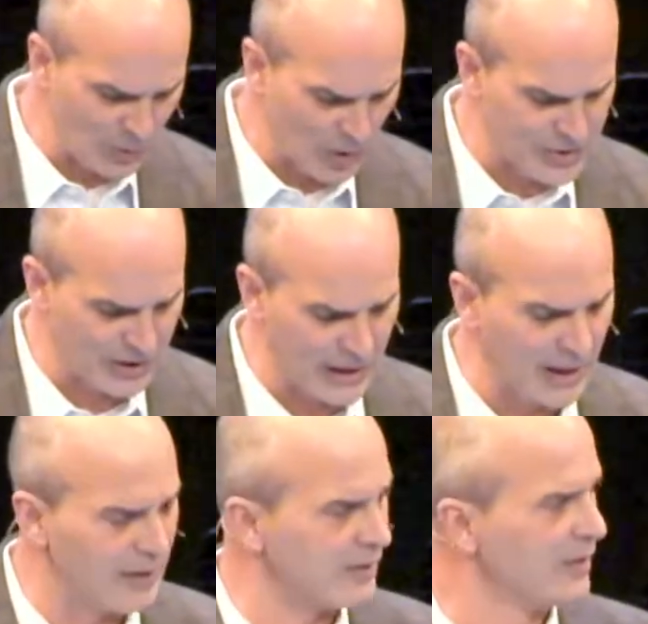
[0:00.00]
once
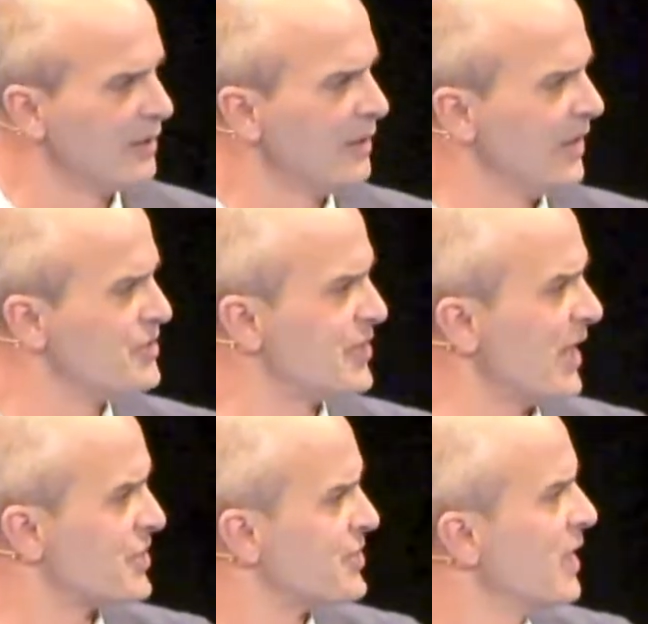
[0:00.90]
again is
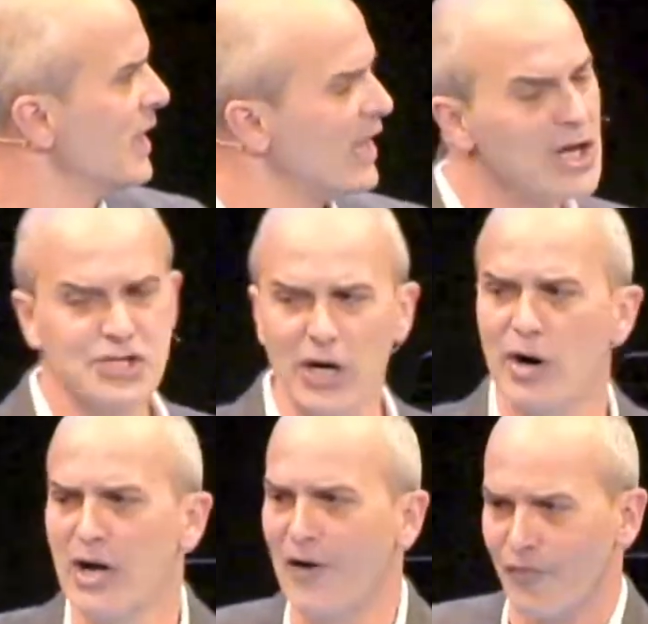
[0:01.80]
this Is there
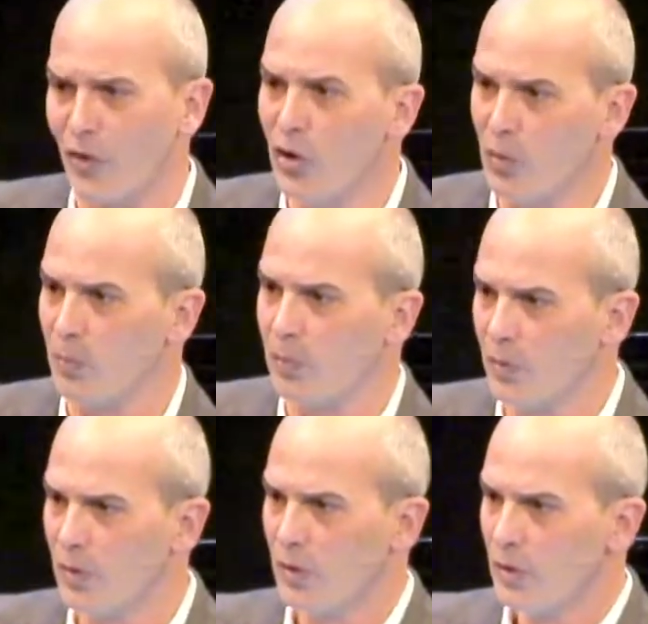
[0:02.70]
enough room
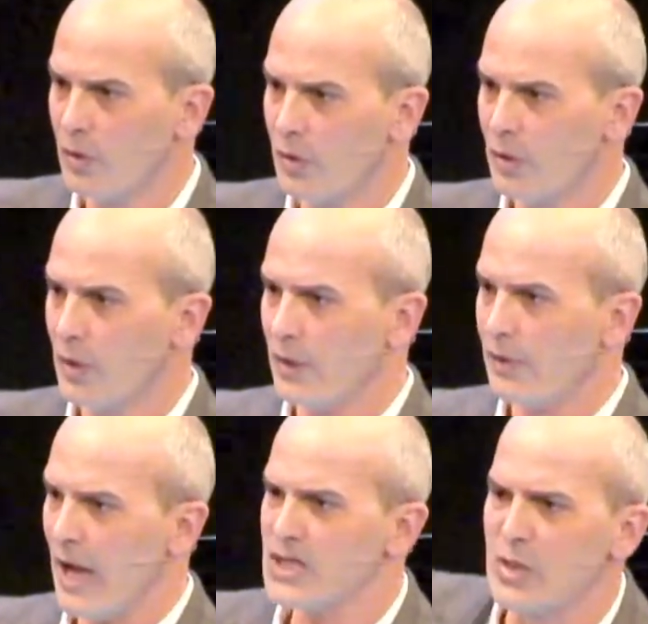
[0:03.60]

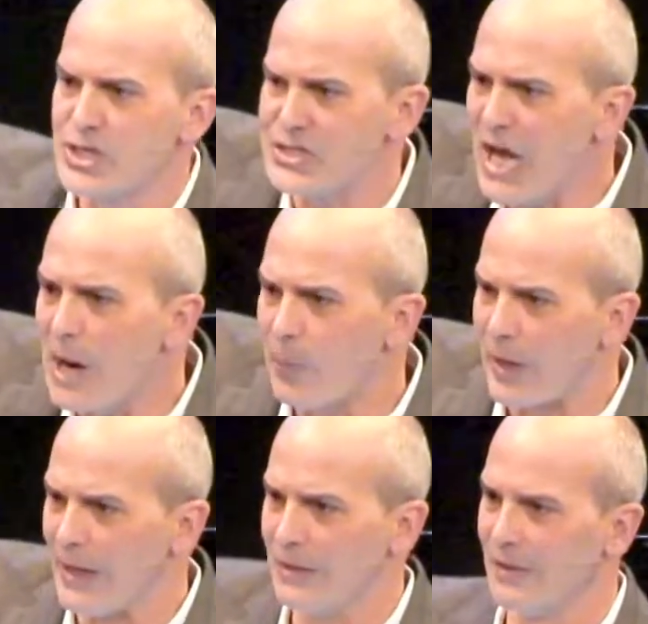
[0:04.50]
as we
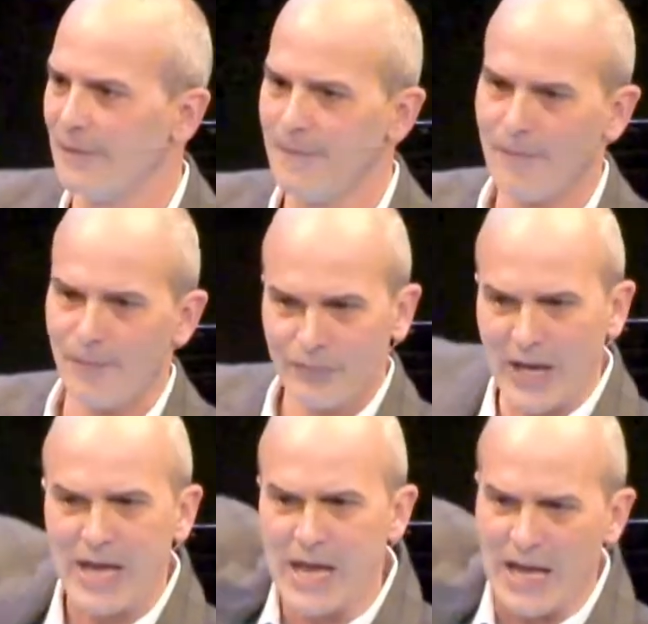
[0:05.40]
celebrate
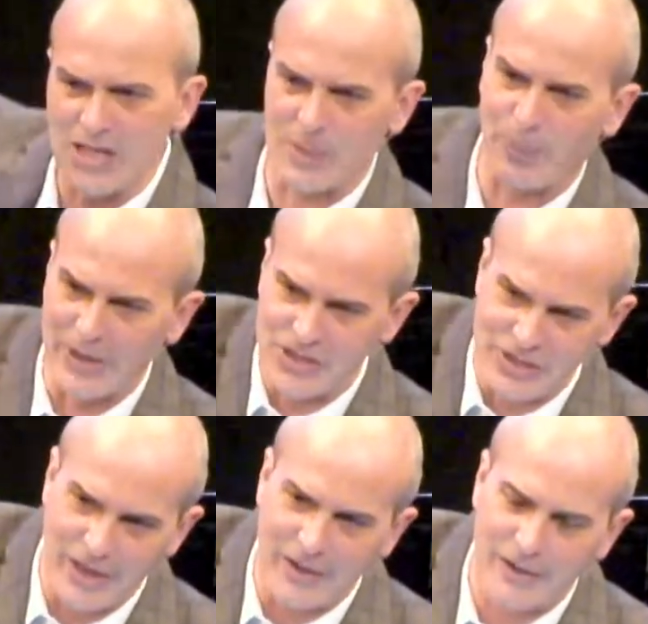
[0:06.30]
that He has a place
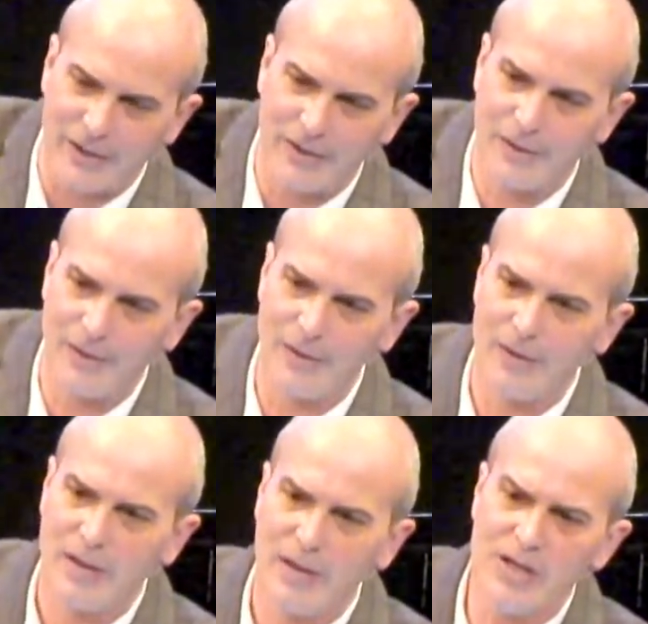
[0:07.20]
there?
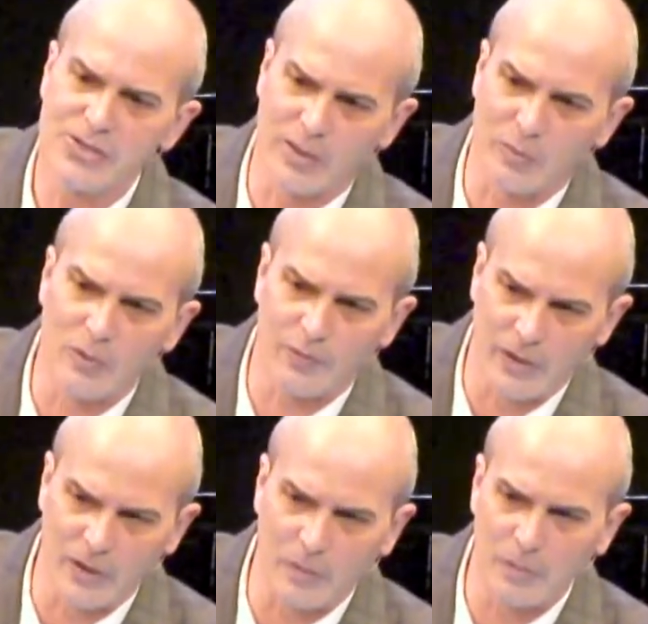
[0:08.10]
Is there room for
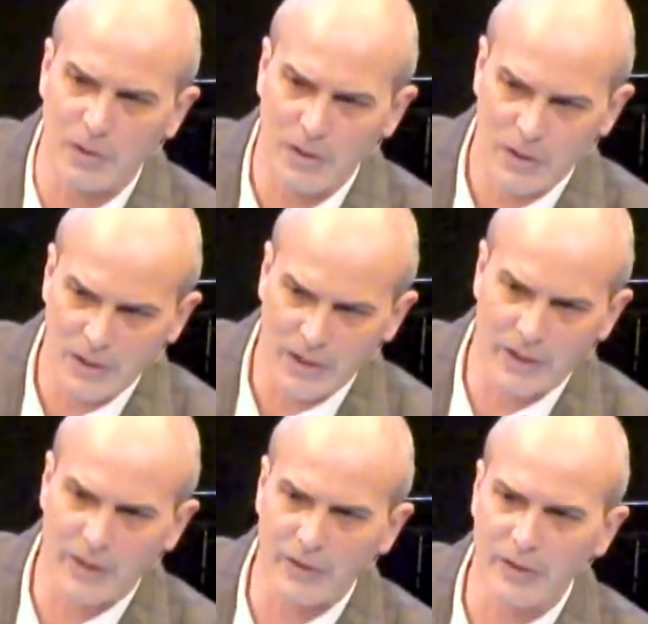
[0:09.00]
Him in
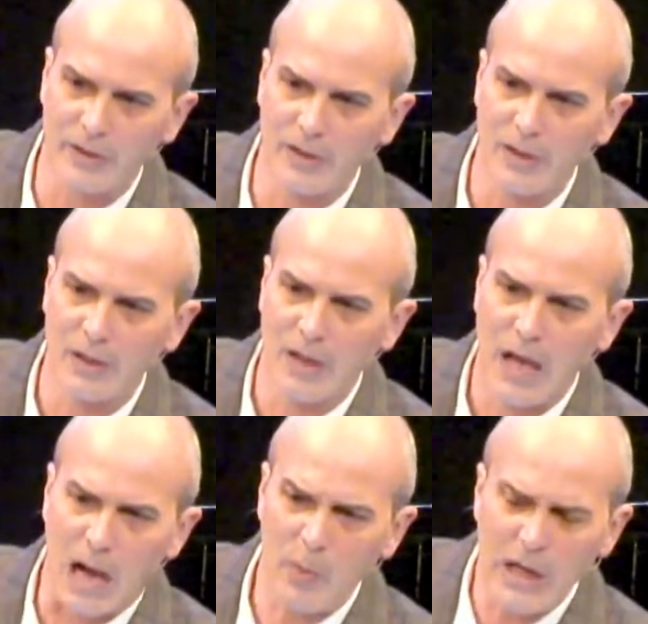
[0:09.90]
here?
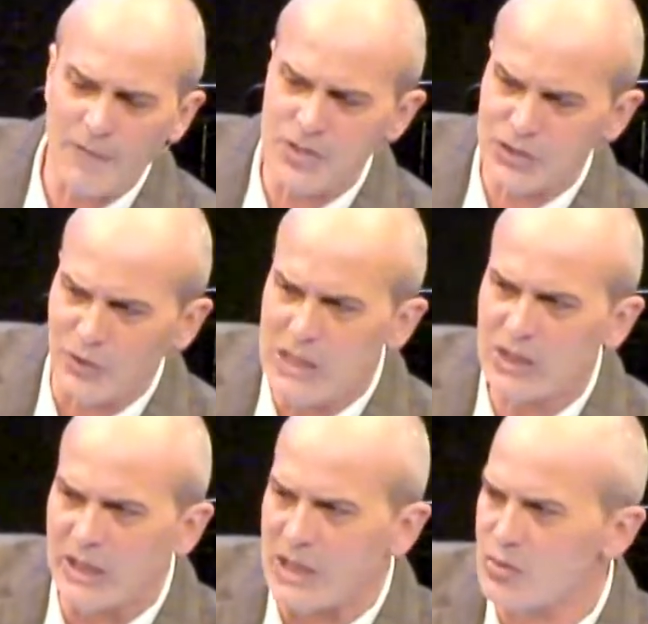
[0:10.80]
I want to give us three
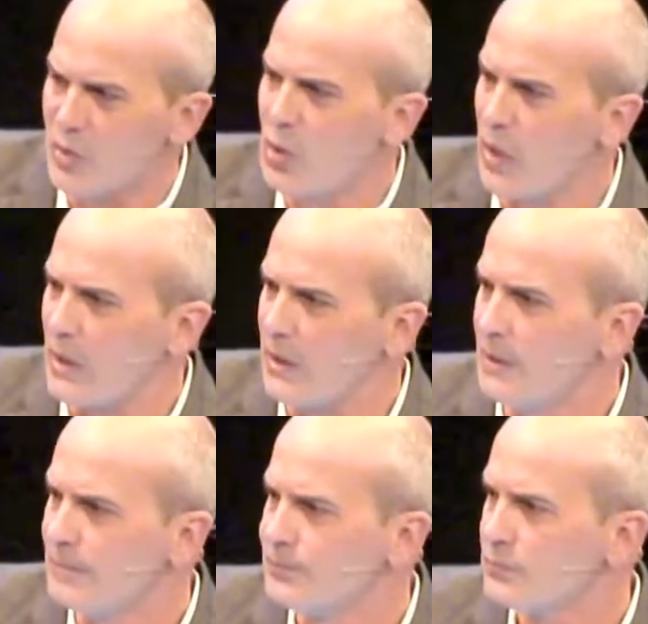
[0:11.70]
things, real quickly,
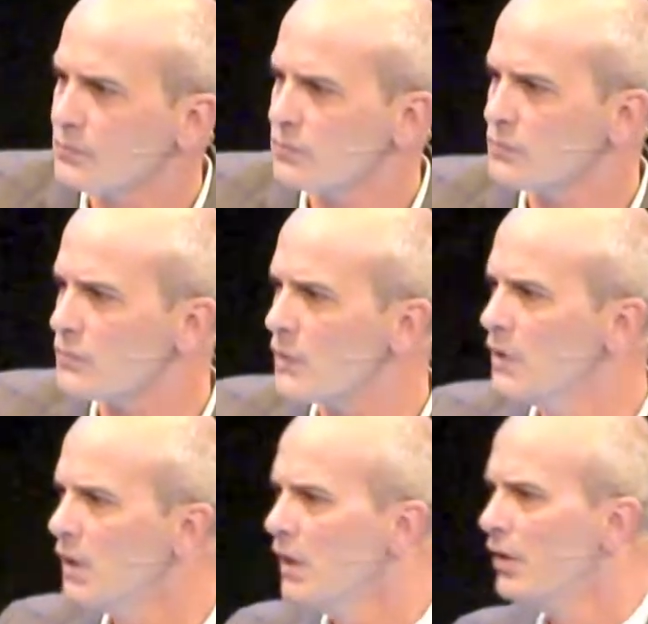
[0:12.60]

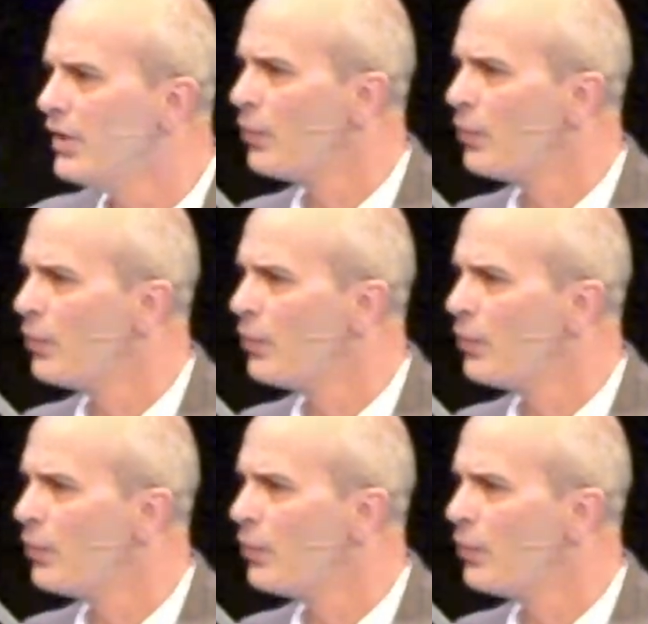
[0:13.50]
that